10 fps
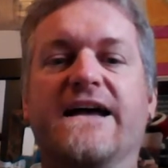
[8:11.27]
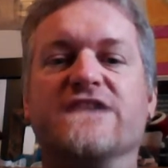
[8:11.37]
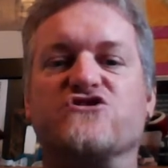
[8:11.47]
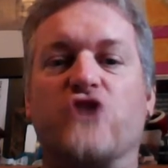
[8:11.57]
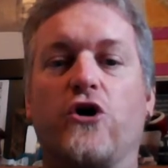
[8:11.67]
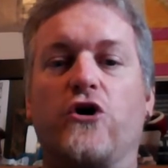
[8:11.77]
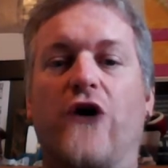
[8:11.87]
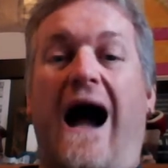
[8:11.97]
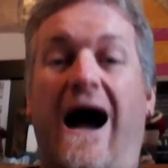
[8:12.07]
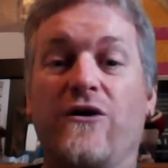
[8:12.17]
So,
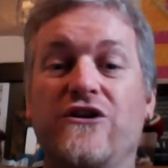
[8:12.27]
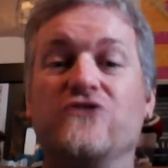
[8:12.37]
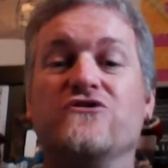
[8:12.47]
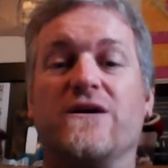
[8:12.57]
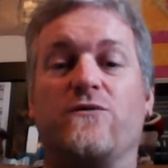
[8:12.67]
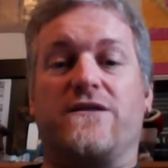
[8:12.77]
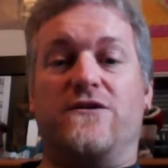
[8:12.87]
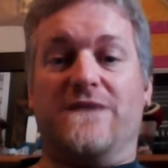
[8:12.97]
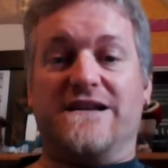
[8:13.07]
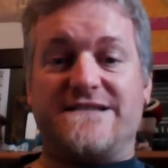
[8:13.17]
how are you doing with
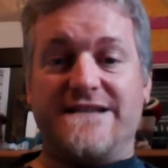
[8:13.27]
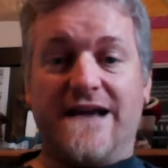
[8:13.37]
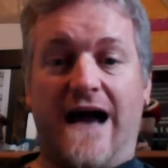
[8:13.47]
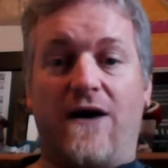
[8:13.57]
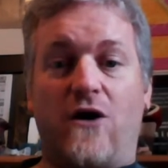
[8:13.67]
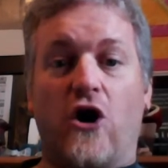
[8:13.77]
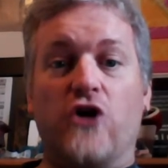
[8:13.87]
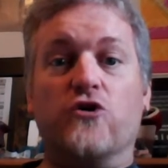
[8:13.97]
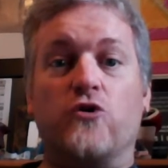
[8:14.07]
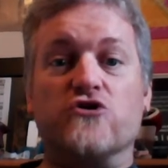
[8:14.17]
humility? How are
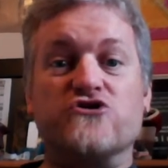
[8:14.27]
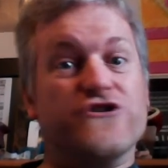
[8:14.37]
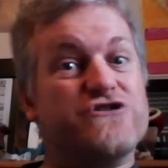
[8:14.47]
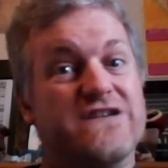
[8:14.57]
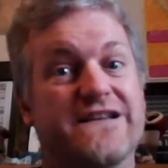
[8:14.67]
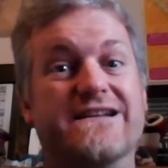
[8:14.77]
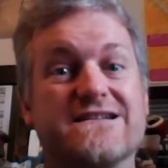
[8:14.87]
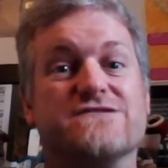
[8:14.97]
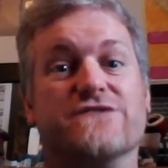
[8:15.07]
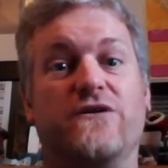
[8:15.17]
your church
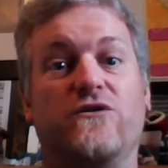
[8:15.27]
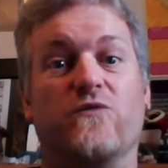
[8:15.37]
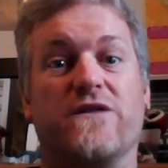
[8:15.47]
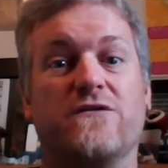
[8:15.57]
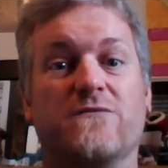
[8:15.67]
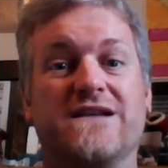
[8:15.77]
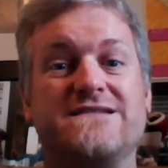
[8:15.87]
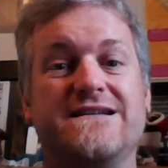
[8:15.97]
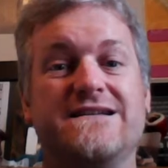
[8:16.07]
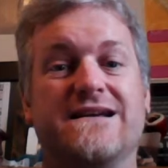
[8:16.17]
leaders doing with
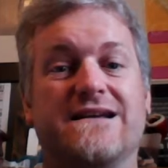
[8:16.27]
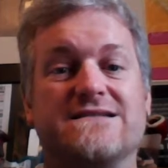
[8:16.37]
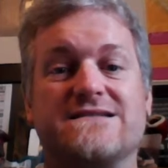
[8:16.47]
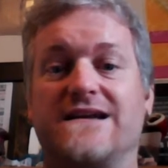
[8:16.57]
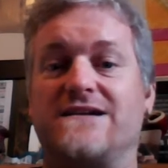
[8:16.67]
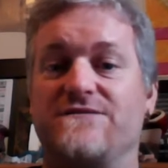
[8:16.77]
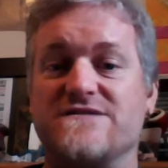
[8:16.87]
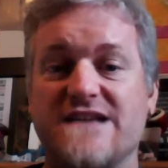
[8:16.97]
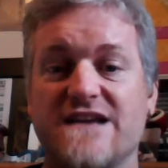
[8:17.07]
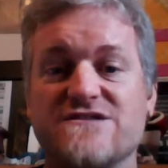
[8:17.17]
humility? Is there a
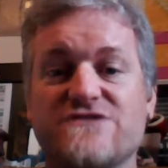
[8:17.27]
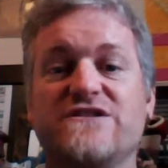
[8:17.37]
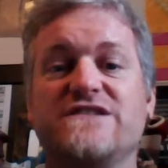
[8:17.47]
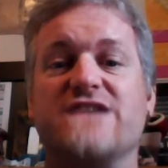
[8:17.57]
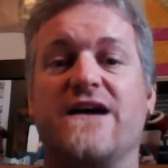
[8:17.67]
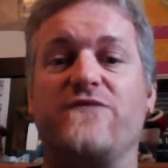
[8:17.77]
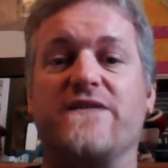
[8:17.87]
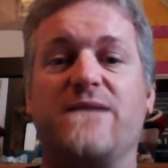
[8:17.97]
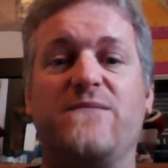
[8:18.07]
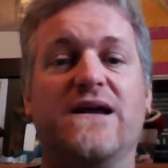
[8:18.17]
conversation you need to have with
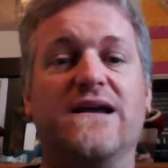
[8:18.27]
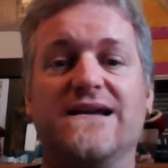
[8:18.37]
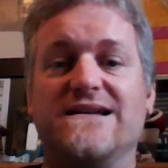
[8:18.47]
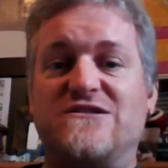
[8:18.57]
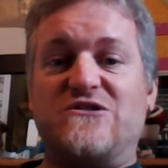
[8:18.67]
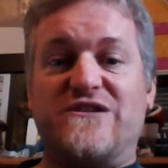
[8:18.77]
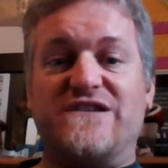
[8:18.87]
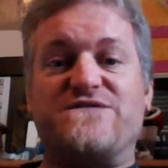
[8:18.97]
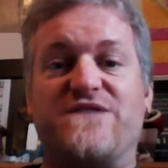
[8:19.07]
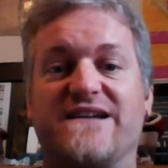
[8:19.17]
them? do you
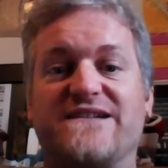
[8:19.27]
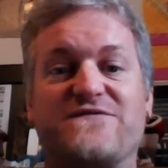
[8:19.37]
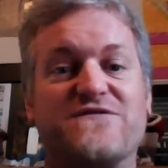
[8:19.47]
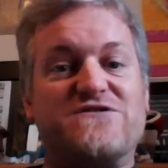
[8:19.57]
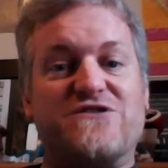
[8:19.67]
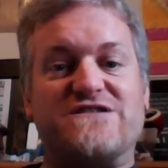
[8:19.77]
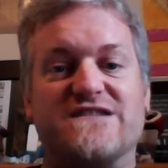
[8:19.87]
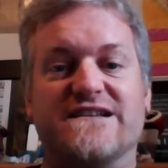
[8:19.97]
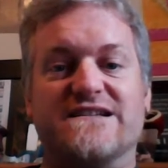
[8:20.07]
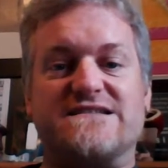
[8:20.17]
need to find different church
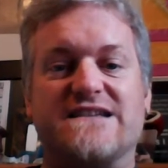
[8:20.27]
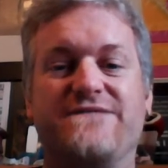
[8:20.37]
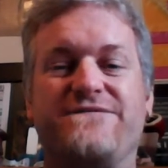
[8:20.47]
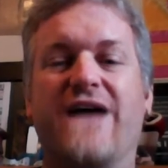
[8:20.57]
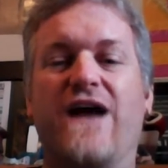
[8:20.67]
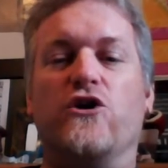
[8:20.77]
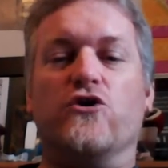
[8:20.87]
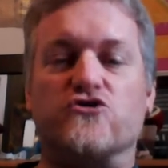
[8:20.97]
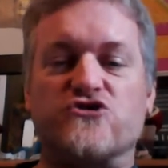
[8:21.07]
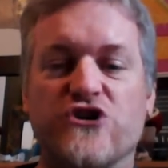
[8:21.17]
leaders. If
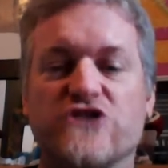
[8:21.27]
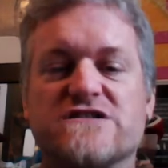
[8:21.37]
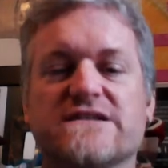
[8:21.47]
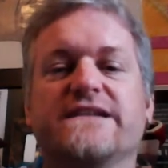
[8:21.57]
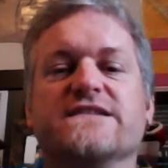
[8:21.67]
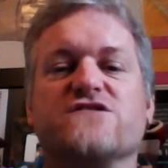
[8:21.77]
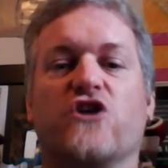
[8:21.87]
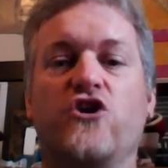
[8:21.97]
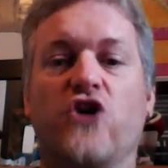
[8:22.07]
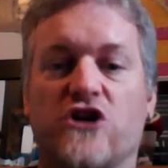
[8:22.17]
your church leaders are
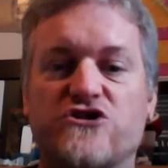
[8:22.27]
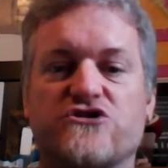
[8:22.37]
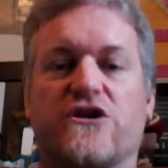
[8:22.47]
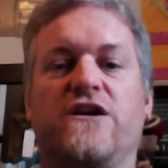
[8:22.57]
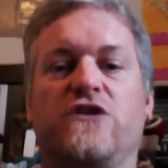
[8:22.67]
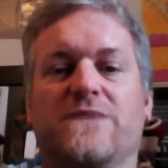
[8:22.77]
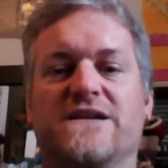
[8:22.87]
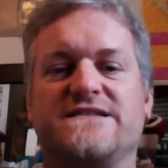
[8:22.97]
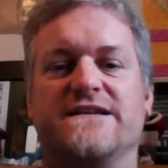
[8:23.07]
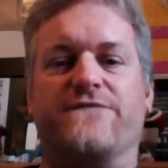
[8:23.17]
not showing
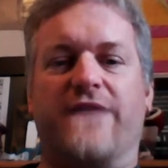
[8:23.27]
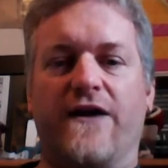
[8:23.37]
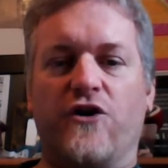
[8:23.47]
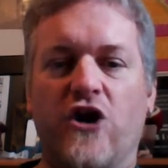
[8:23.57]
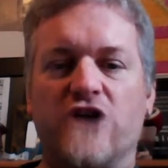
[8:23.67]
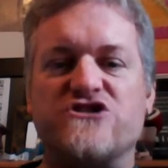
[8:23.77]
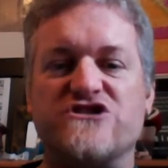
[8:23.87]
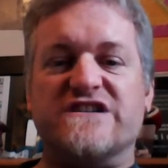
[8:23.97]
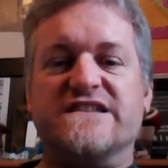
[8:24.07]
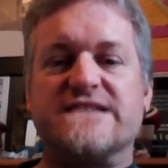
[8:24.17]
humility, if they are not
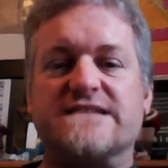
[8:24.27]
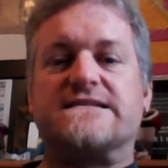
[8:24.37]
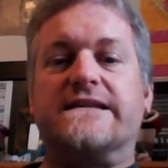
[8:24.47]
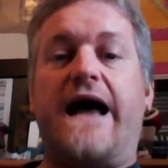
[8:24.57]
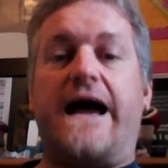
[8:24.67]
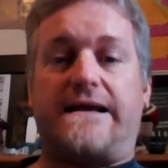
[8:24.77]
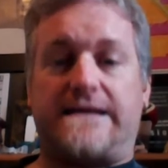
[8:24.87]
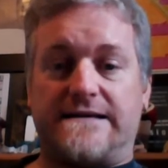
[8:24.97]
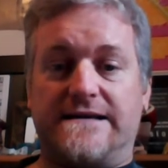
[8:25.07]
Jesus like